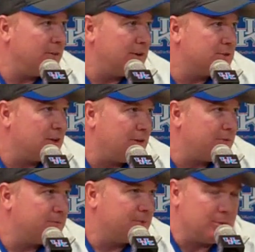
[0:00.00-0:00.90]
It's tough
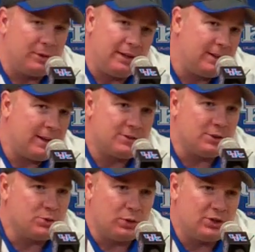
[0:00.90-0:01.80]
to be in that
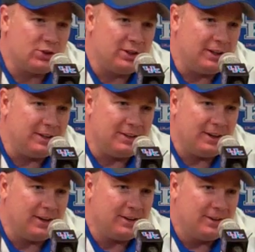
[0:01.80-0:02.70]
situation and
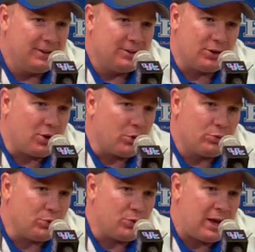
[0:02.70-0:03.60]
to go
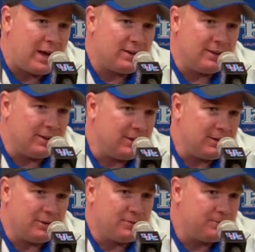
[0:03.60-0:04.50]
through that
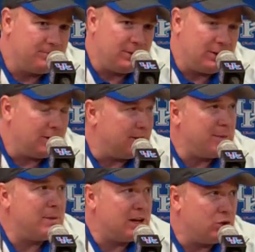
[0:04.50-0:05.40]
and they
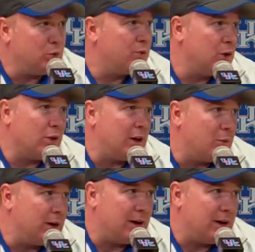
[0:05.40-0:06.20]
make you feel that way.